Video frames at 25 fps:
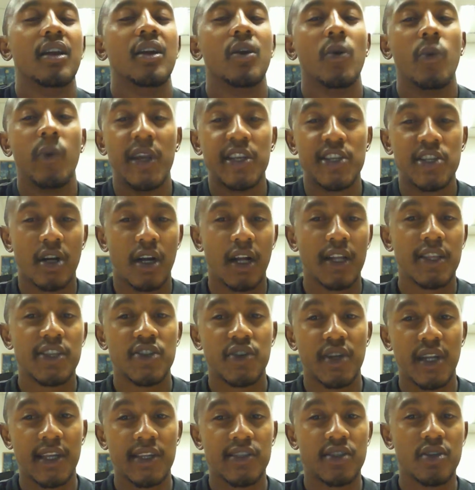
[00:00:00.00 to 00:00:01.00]
Which
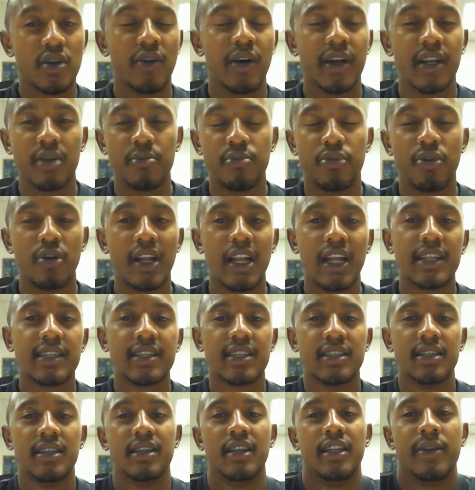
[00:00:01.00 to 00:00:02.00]
heartstrings do I want to pull
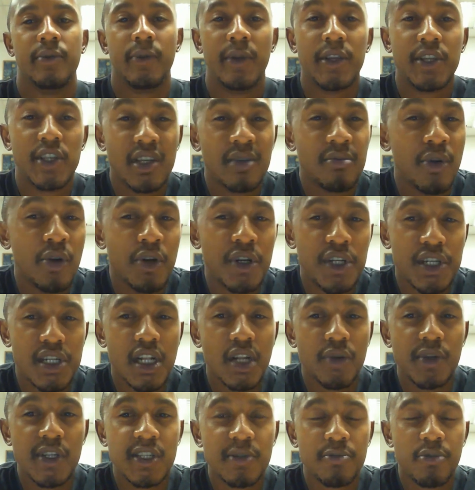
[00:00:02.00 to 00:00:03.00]
at and which emotional
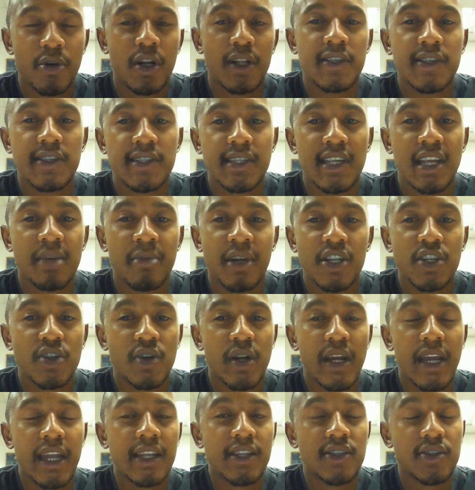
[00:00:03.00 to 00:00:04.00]
response am I
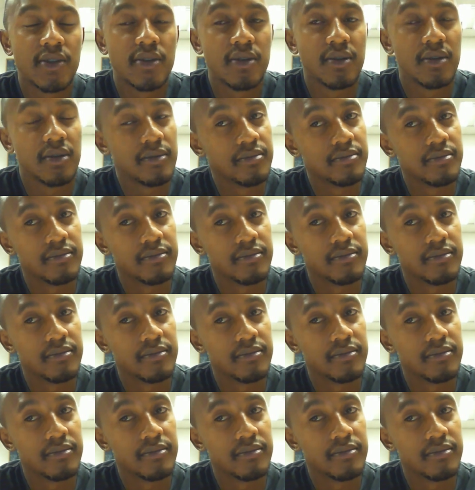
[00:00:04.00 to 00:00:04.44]
trying to